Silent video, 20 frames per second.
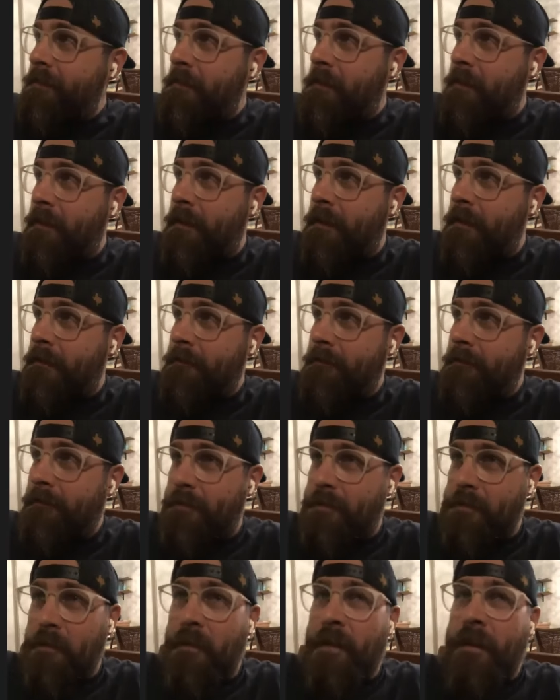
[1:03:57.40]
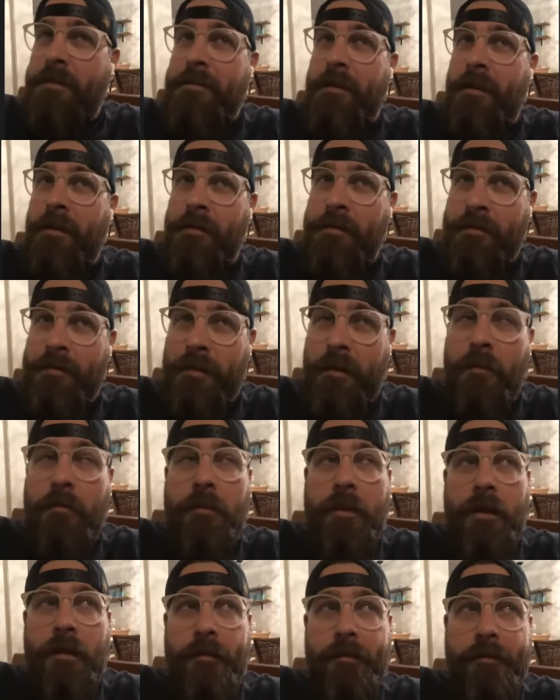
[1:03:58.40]
okay. So that's how this,
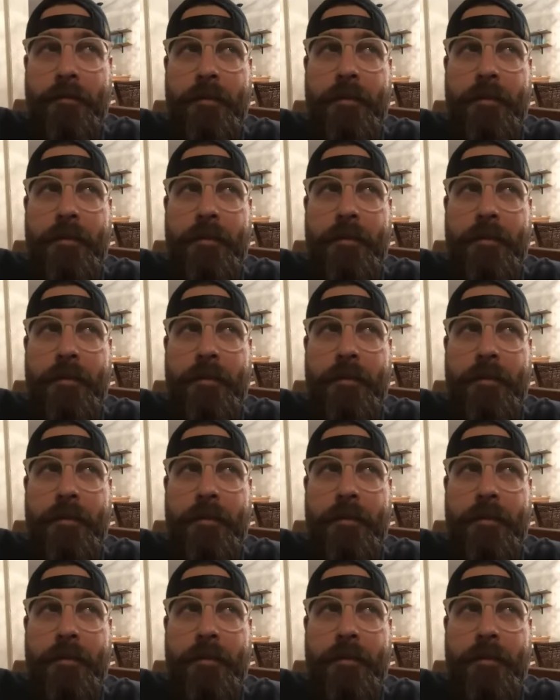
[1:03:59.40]
okay.